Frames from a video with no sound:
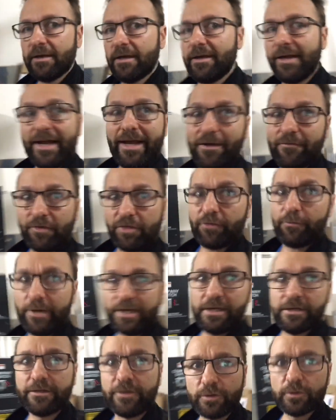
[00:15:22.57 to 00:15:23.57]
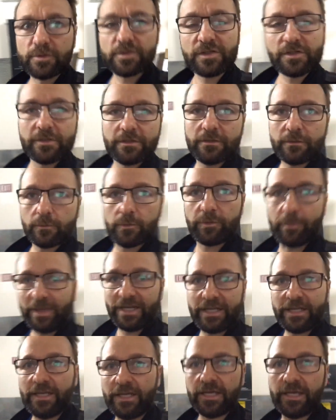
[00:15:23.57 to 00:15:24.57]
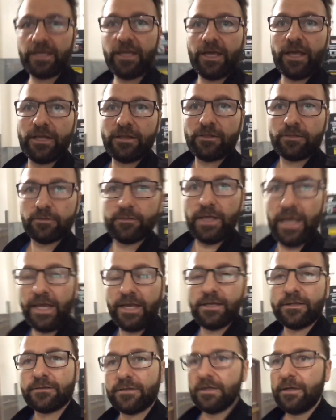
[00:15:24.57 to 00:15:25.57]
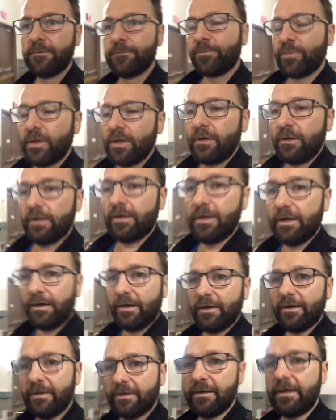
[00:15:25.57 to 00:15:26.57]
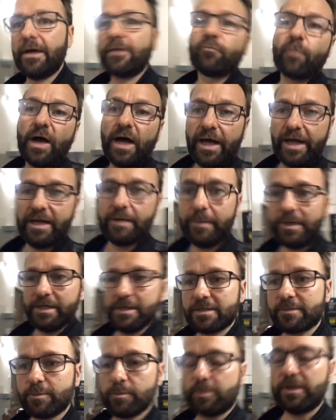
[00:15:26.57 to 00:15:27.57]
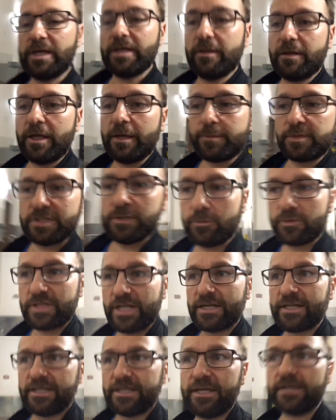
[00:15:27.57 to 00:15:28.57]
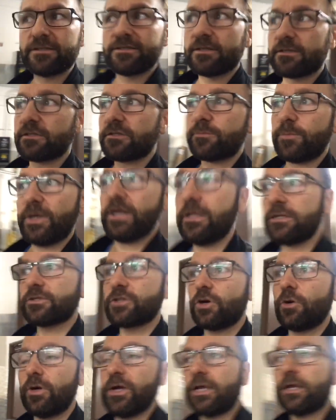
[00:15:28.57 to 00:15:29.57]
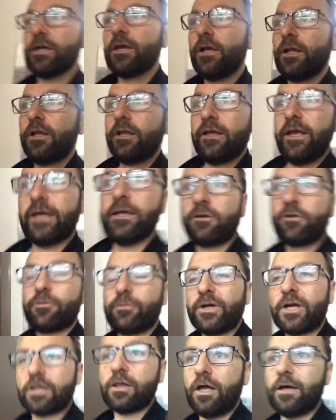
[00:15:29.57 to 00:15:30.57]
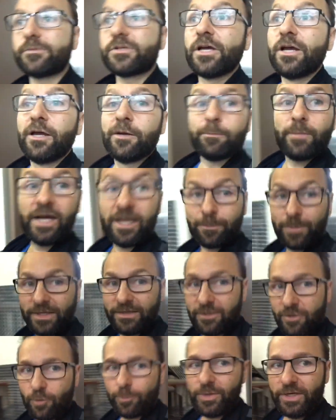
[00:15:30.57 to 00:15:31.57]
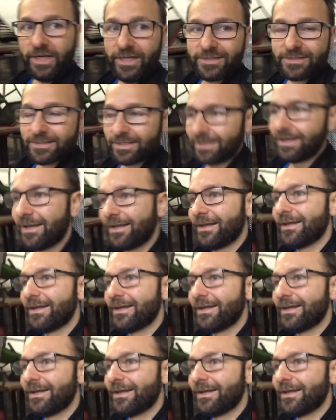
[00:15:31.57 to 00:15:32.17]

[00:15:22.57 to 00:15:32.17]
And I have a three and a deuce with my king, king, eight, eight. Uh, and behind me is Keith Gibson, who's got king six of spades showing and a three of clubs. Mike bet the open eights.